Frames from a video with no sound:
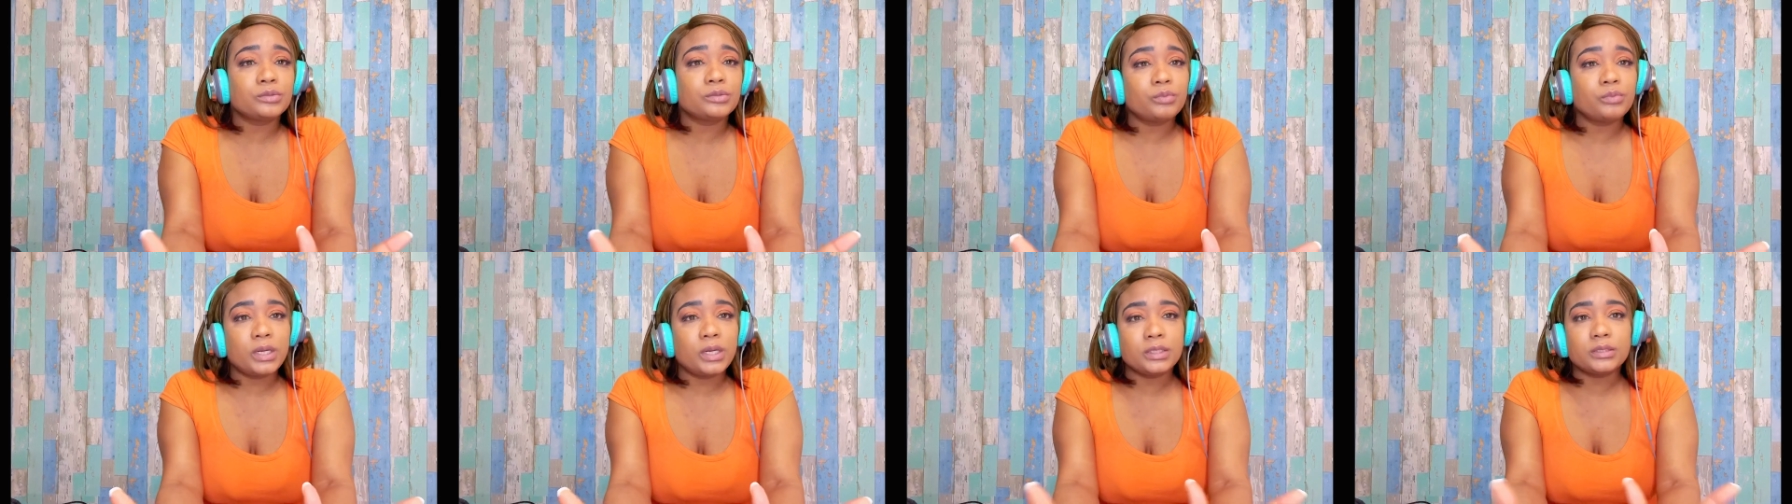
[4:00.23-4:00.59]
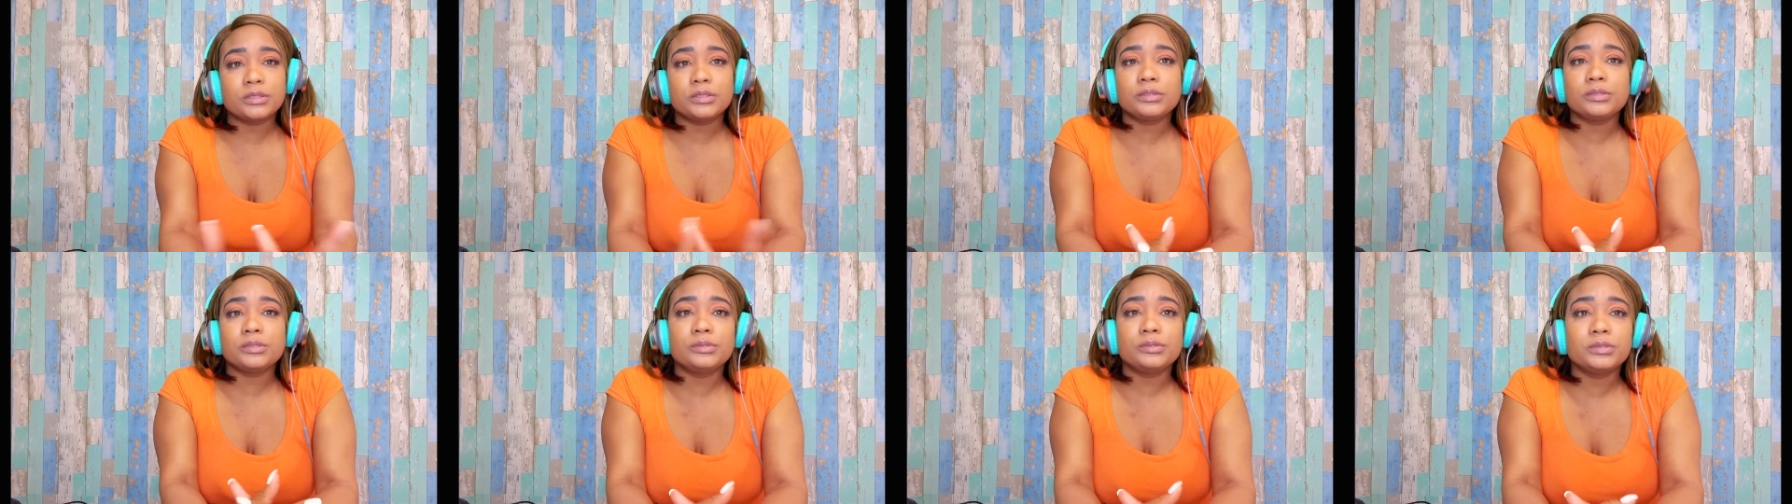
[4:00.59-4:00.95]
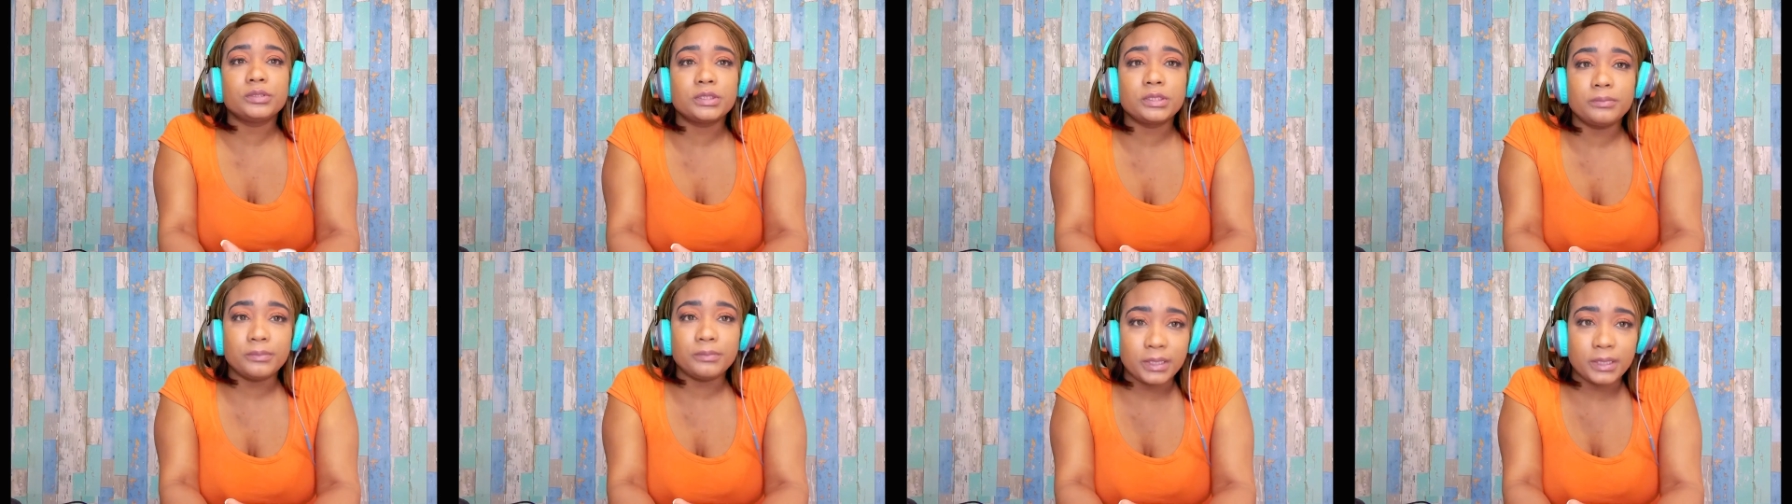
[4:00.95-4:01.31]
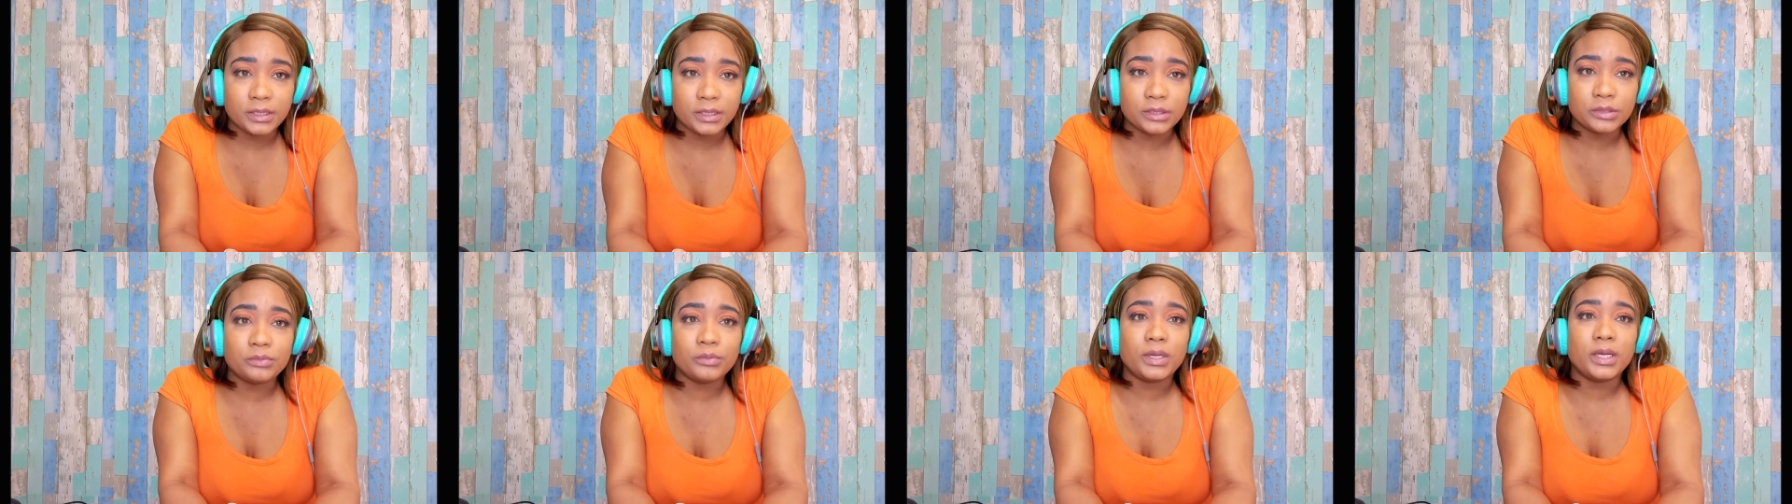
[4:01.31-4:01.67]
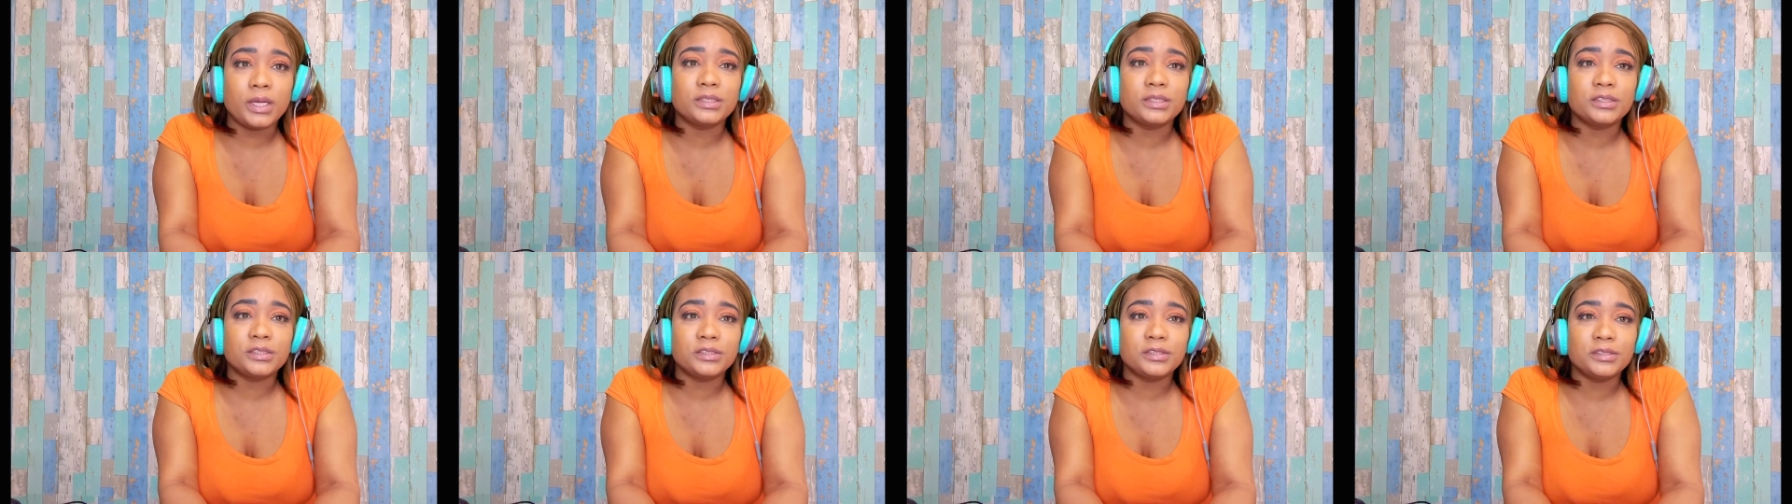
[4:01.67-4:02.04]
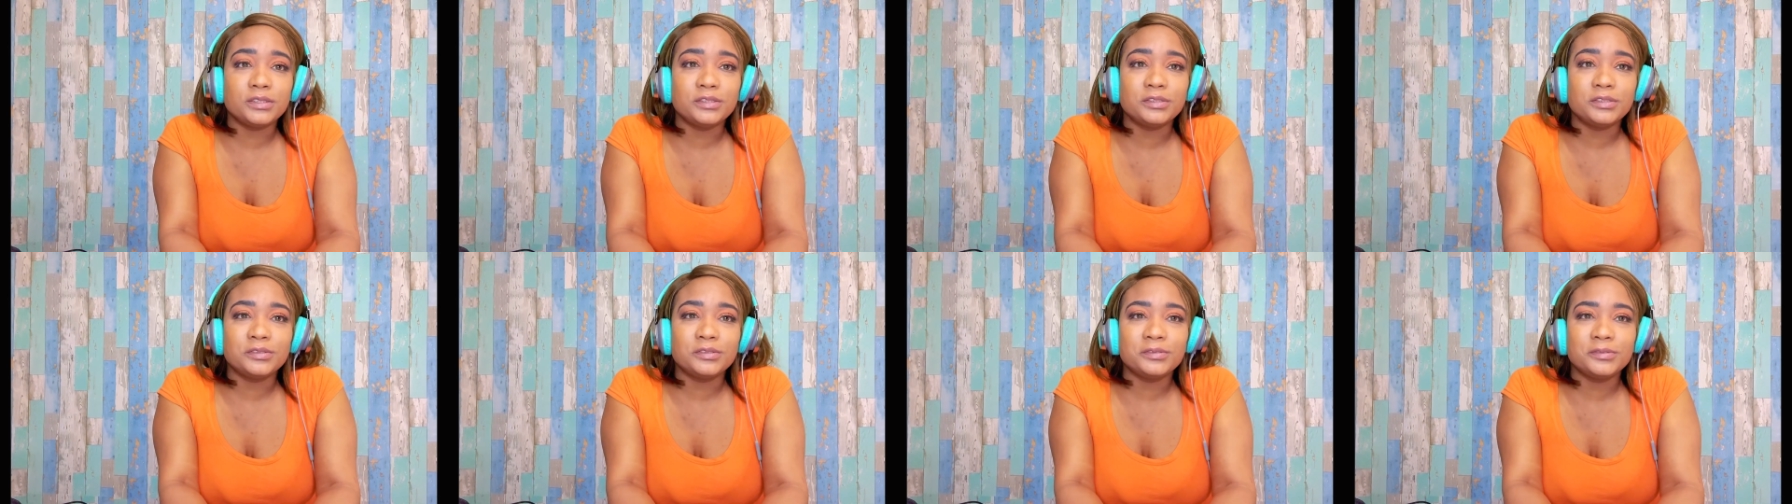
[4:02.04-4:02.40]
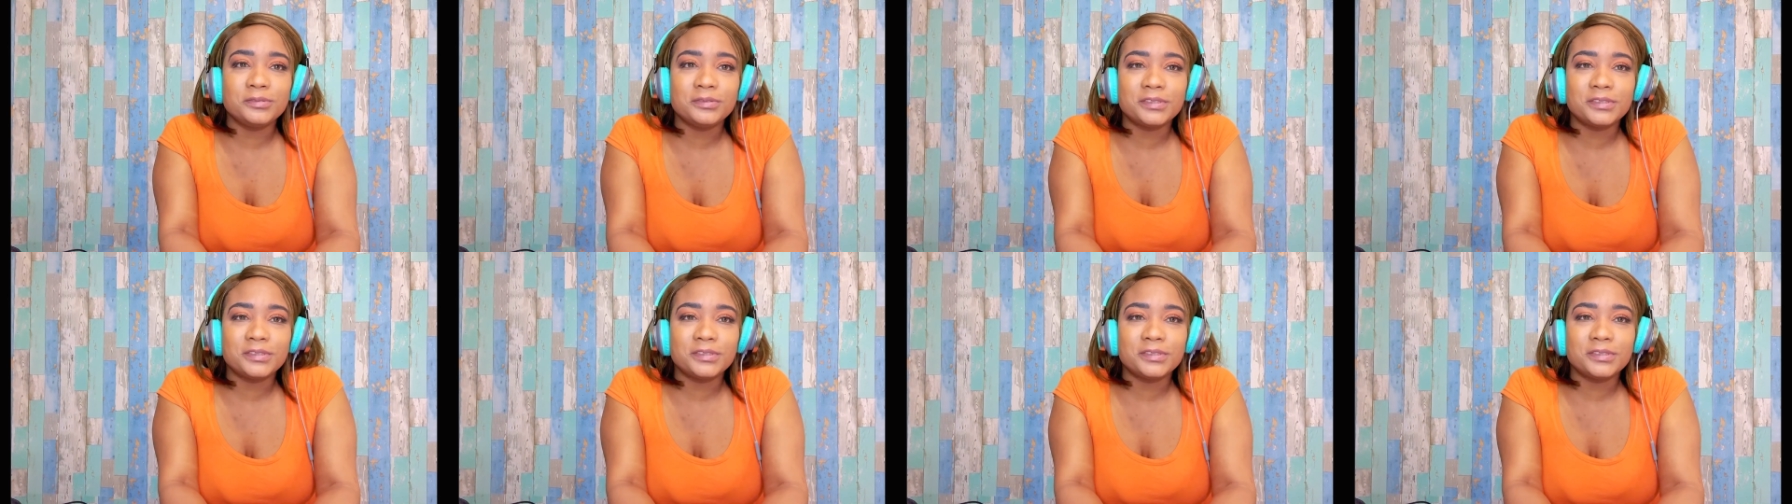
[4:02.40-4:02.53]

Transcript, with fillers: watching you, somebody's watching you.